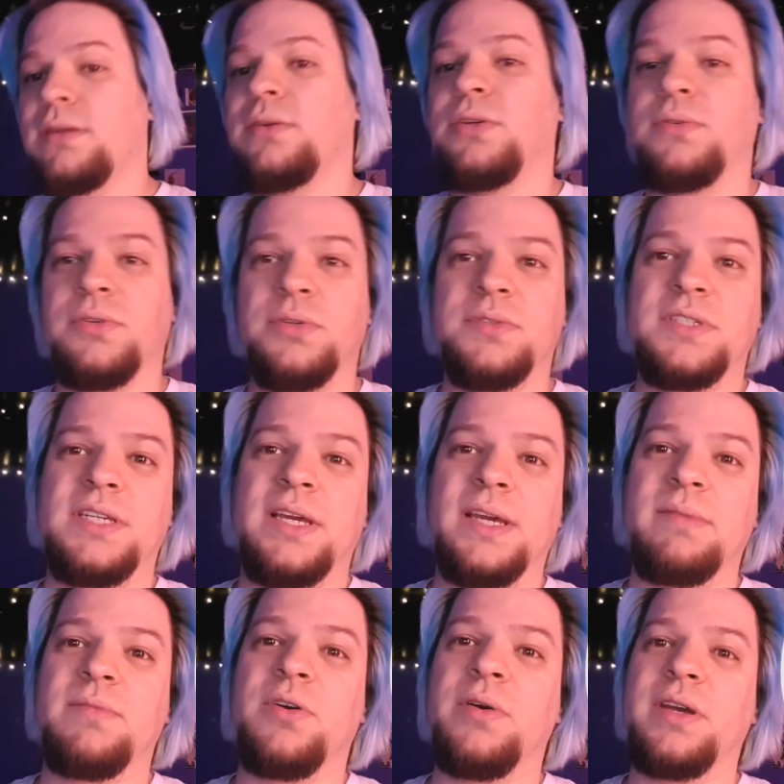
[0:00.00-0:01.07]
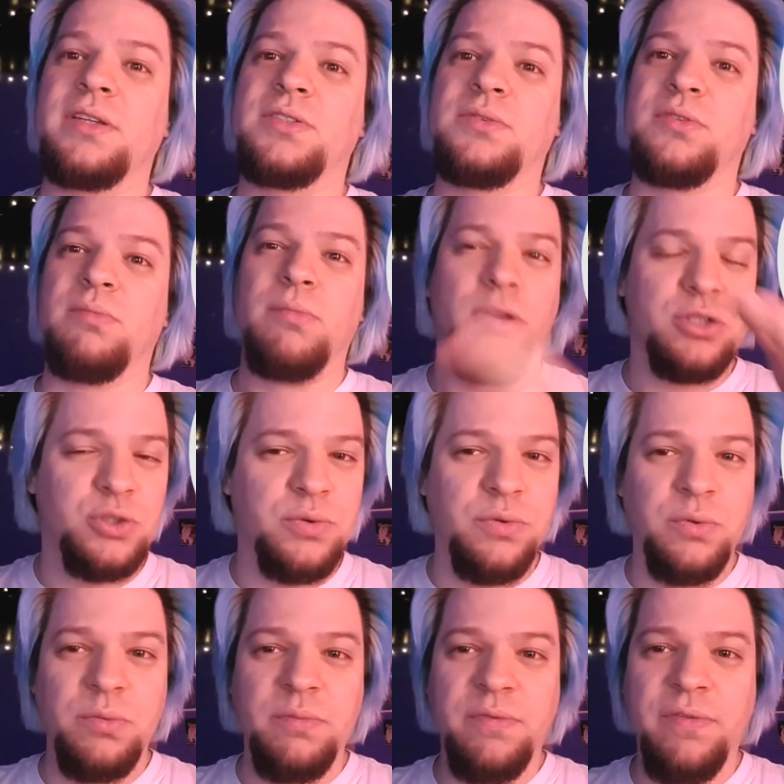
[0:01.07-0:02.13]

You see him going to the mushroom